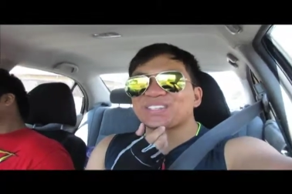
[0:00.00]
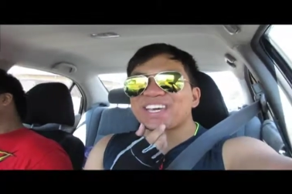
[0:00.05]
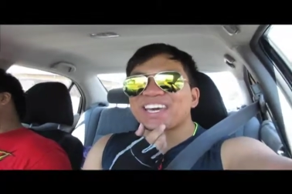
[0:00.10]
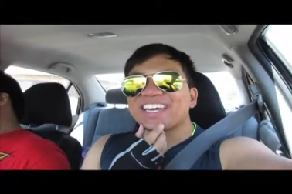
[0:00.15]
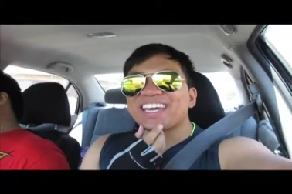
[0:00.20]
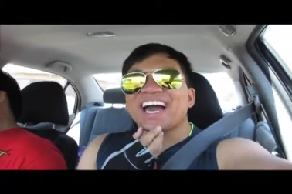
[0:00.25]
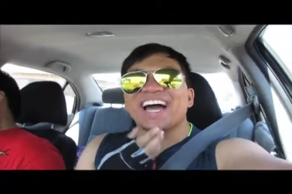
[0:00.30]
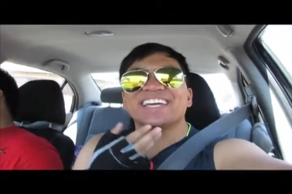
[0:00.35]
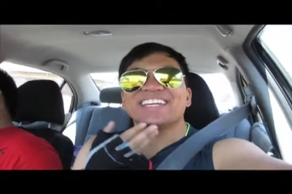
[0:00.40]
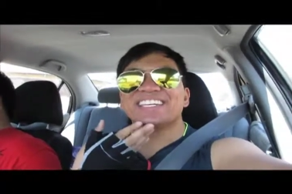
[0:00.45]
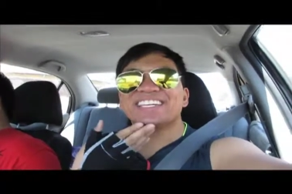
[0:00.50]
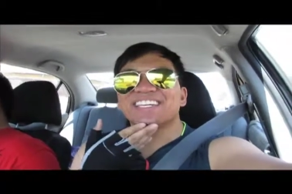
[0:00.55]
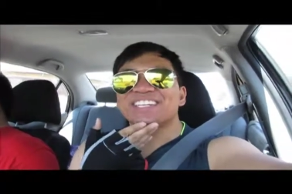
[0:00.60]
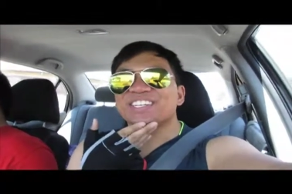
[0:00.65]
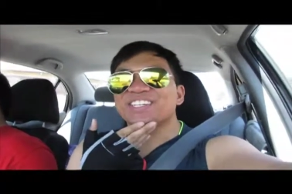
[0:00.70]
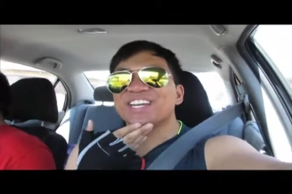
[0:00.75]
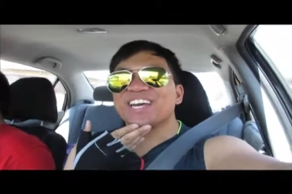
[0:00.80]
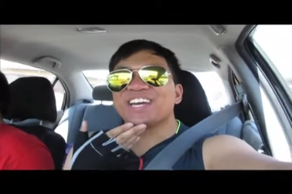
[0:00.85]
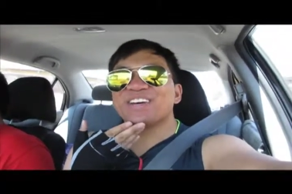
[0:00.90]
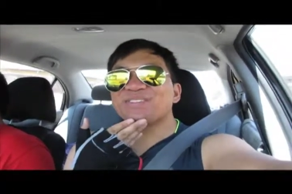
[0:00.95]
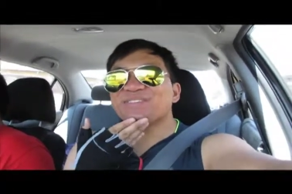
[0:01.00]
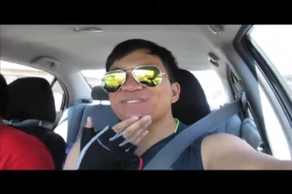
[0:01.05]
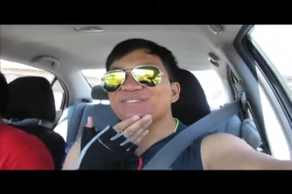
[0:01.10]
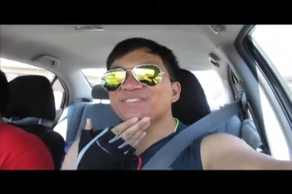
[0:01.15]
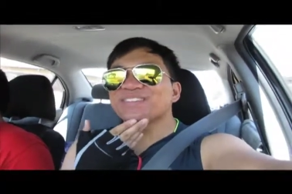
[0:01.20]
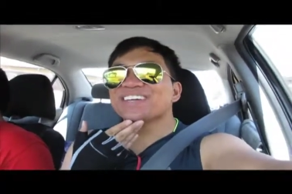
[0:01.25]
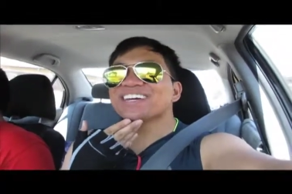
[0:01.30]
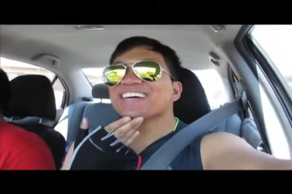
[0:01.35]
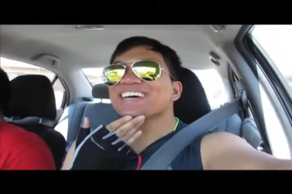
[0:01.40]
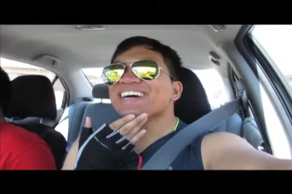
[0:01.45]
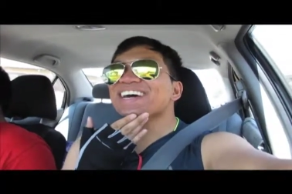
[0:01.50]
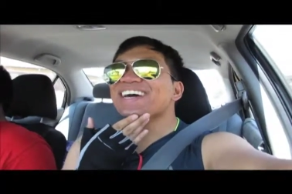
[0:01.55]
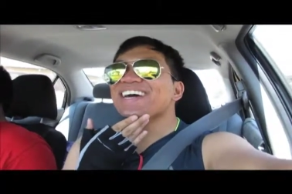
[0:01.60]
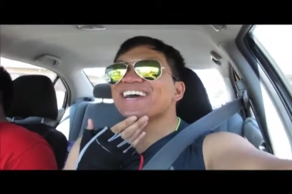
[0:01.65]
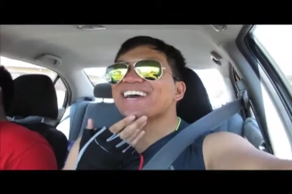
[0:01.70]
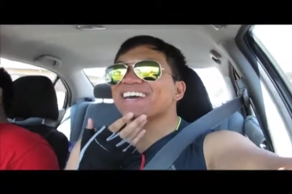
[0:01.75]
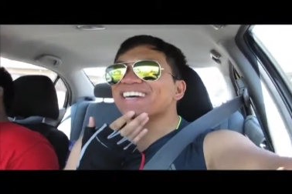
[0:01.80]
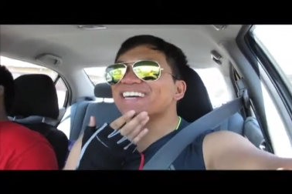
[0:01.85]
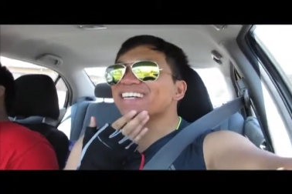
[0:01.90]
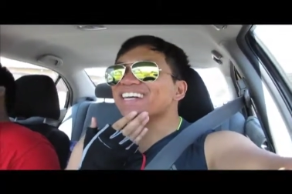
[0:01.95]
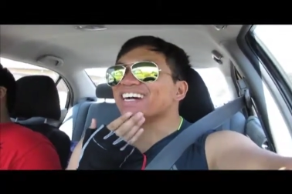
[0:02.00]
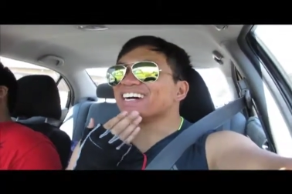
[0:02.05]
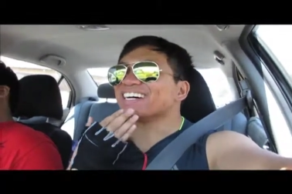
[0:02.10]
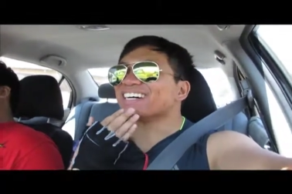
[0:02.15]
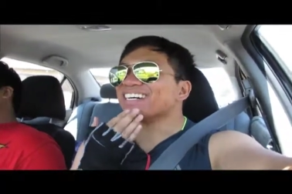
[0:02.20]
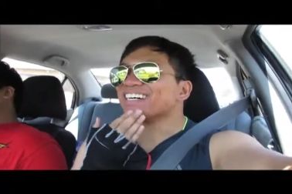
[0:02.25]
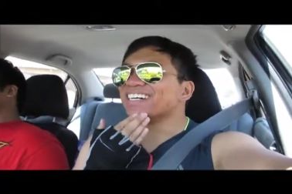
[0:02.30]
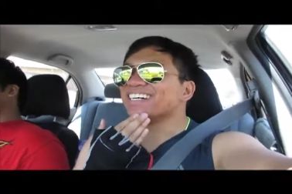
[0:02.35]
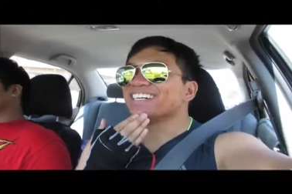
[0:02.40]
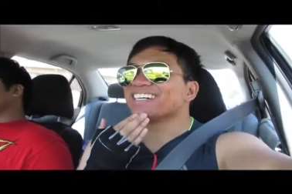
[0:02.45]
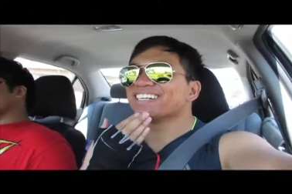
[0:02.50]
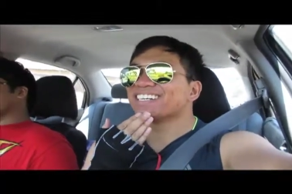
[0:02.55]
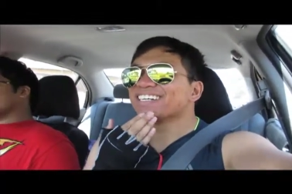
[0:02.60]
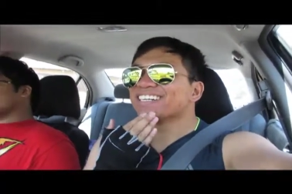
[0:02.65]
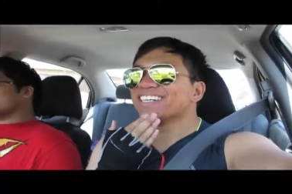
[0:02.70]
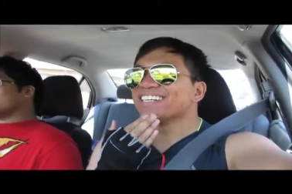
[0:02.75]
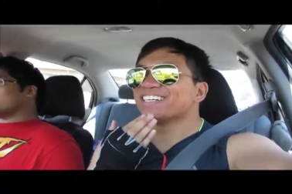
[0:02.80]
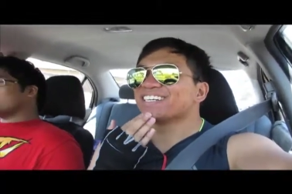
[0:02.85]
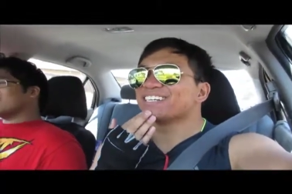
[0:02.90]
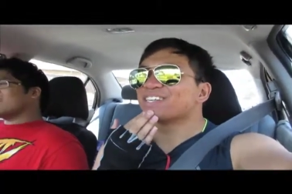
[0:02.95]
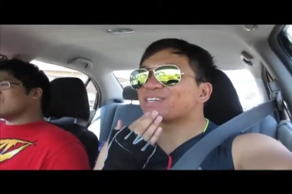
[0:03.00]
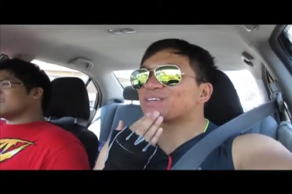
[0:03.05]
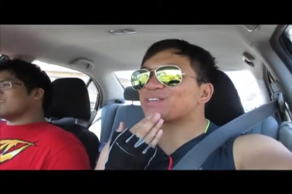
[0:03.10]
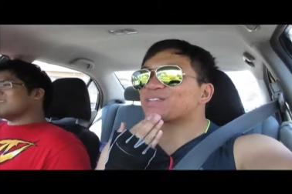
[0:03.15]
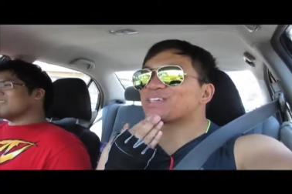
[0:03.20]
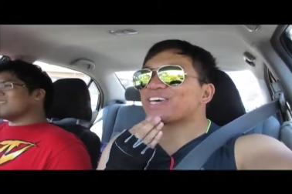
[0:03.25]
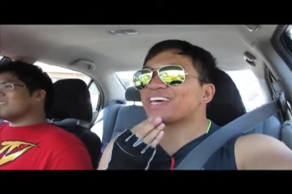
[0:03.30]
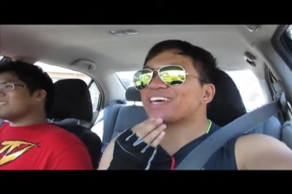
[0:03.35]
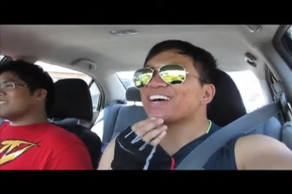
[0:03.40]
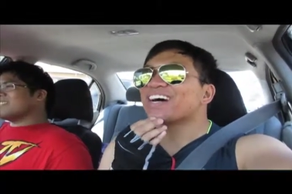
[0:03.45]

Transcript: like I need a shave and uh, Nick was like,